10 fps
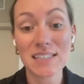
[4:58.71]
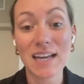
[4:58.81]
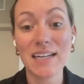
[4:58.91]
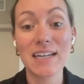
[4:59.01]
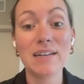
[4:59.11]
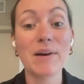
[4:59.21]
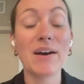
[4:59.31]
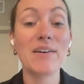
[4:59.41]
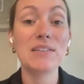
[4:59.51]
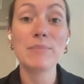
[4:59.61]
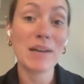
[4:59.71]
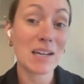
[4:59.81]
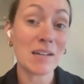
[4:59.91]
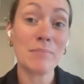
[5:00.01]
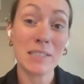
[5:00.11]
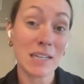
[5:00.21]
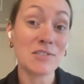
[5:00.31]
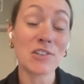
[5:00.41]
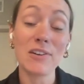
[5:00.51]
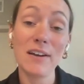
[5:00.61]
excited about the
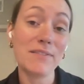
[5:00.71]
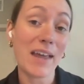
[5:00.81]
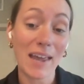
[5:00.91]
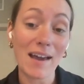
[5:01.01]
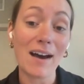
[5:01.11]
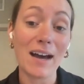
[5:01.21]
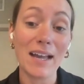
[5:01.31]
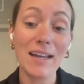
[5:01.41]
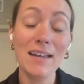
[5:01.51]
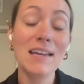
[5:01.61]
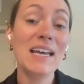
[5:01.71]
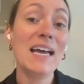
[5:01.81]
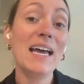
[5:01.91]
potential of AI,